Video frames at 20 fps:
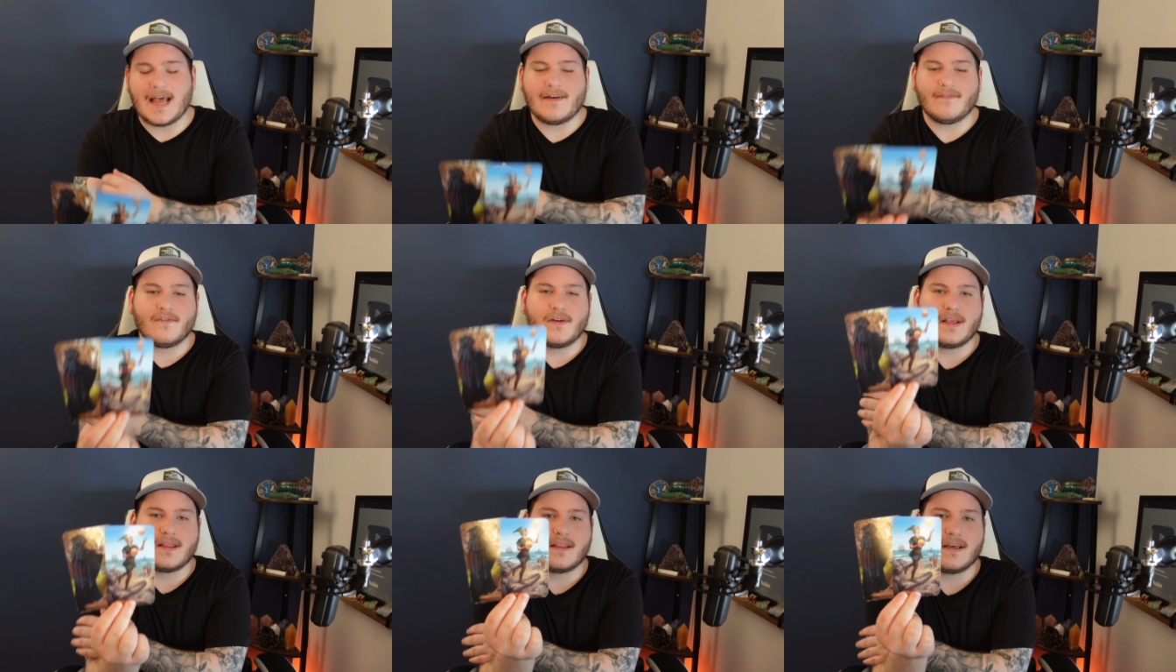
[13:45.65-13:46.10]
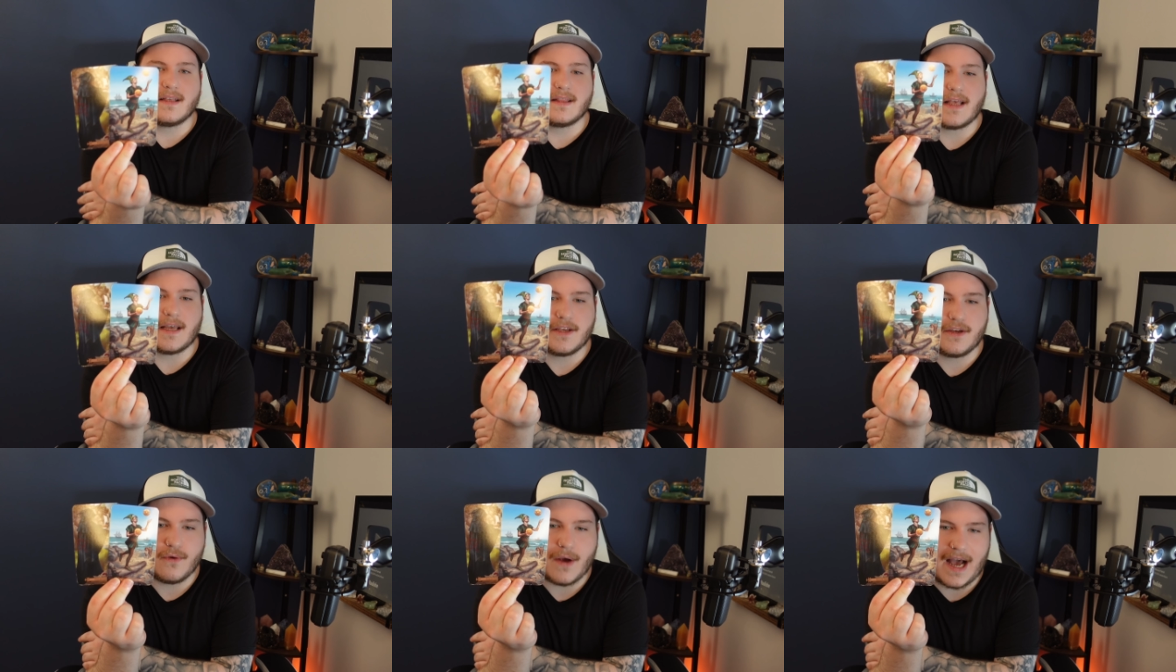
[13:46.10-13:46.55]
everything
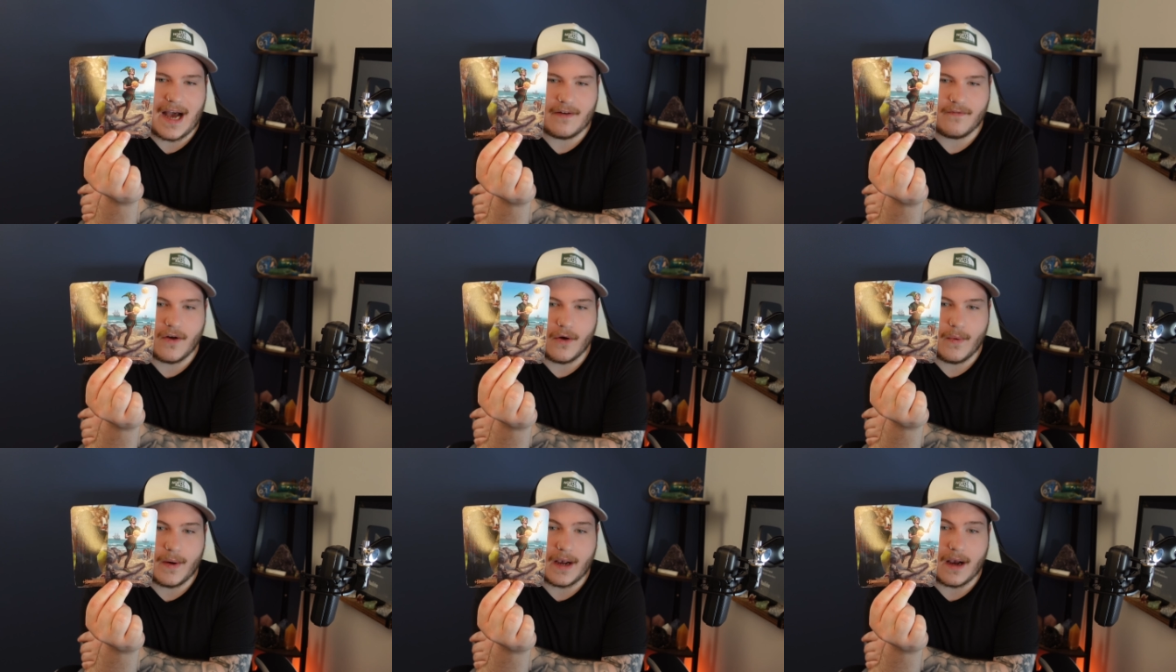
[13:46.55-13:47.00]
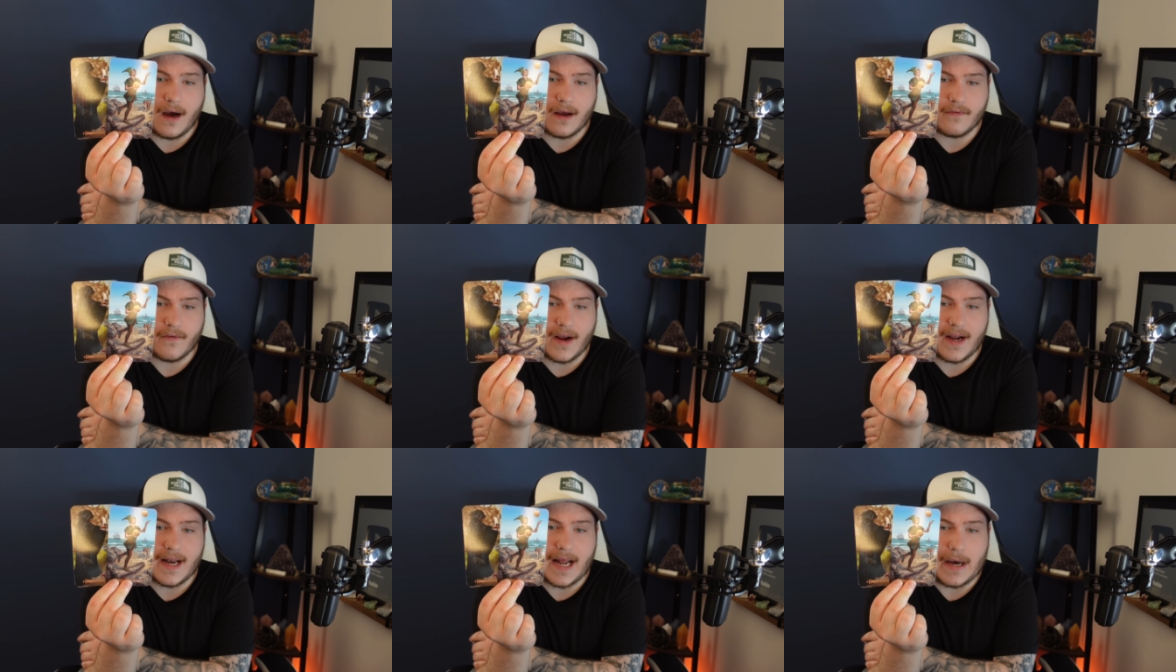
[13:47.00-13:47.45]
that you have going
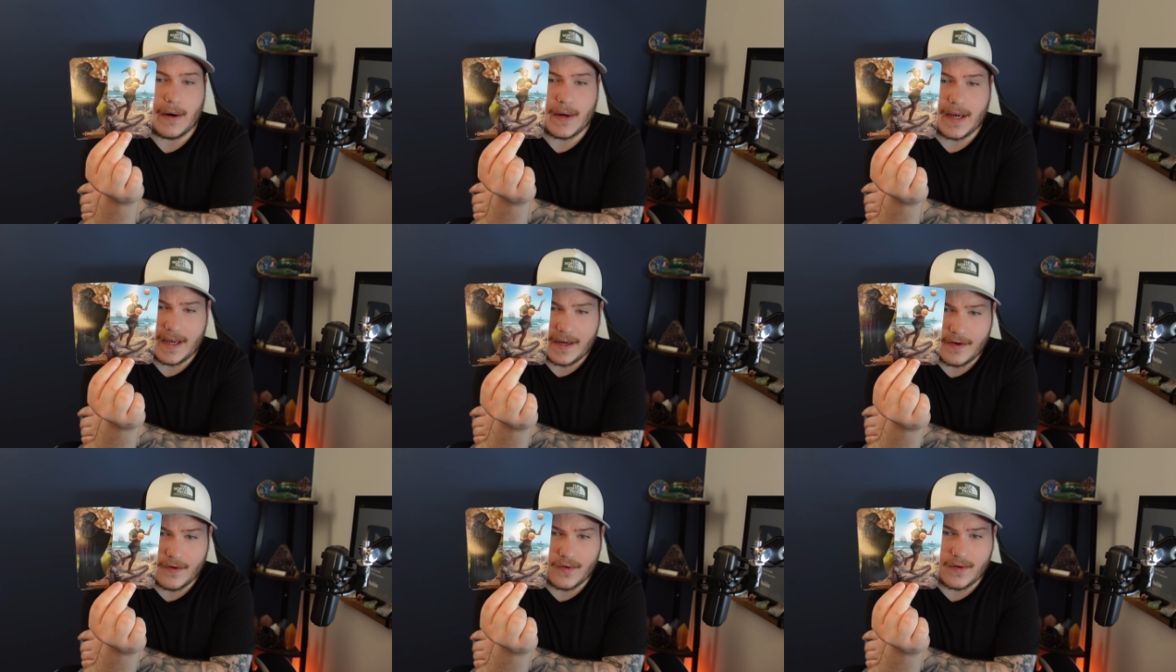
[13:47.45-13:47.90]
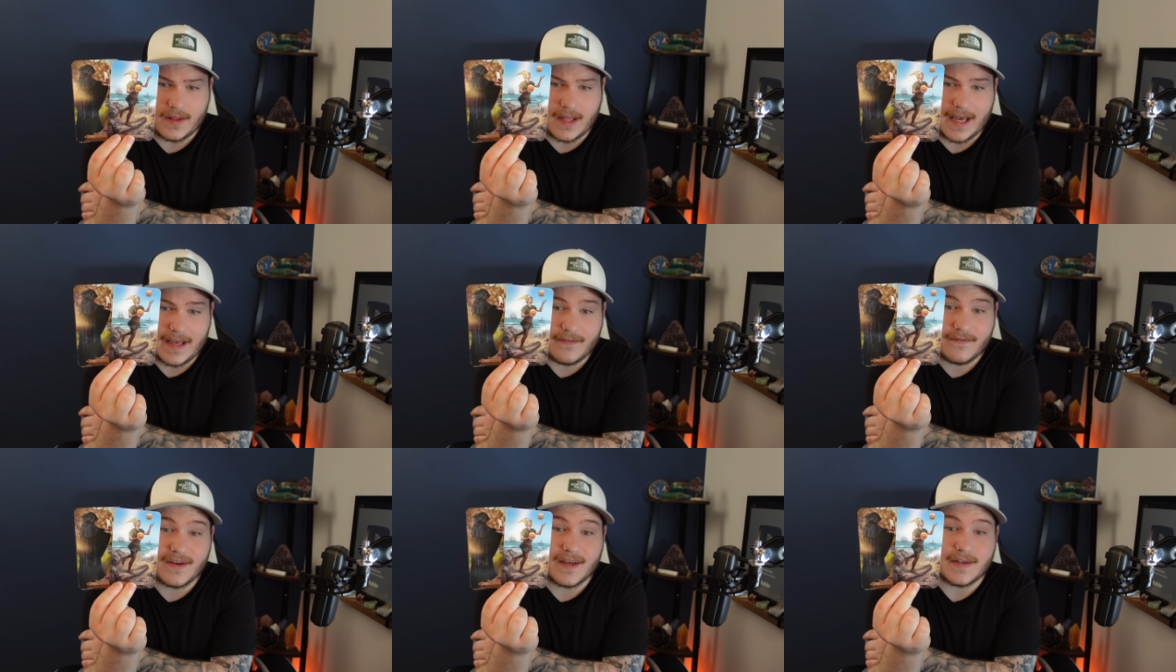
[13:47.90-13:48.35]
on right now in your
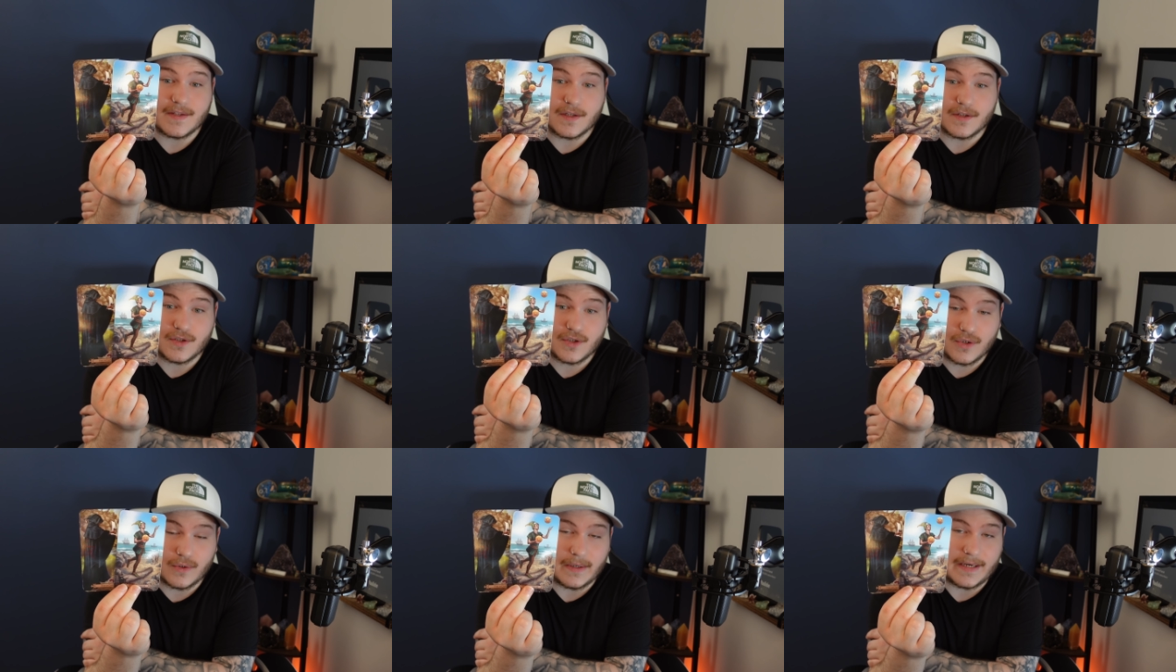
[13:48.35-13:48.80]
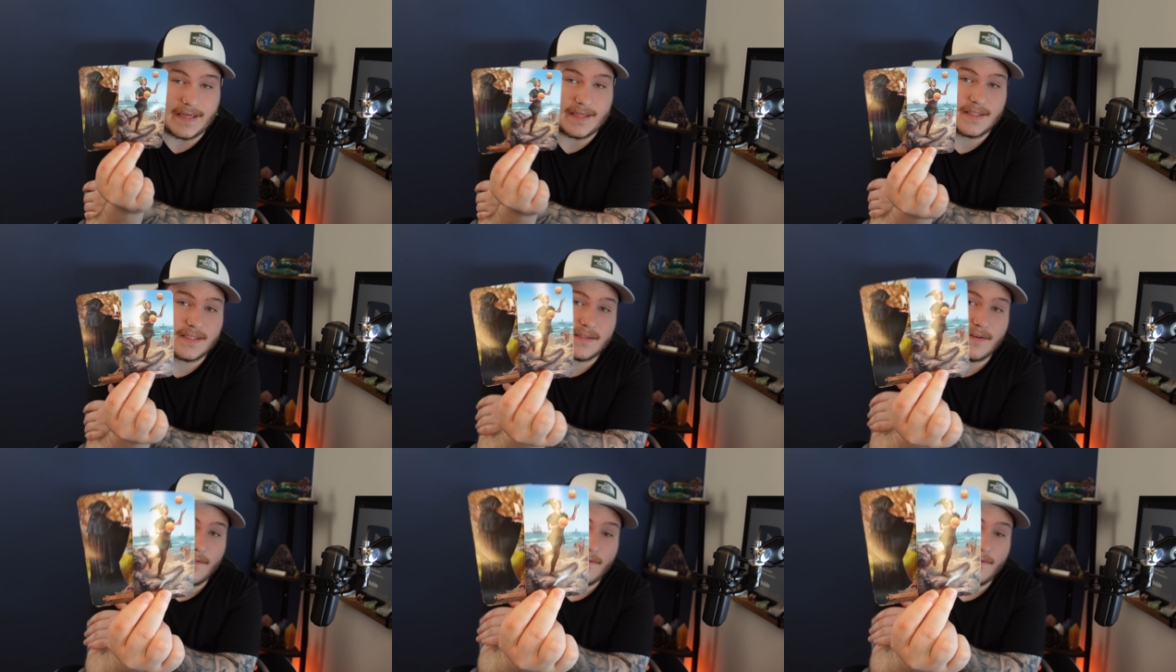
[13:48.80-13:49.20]
life is a choice.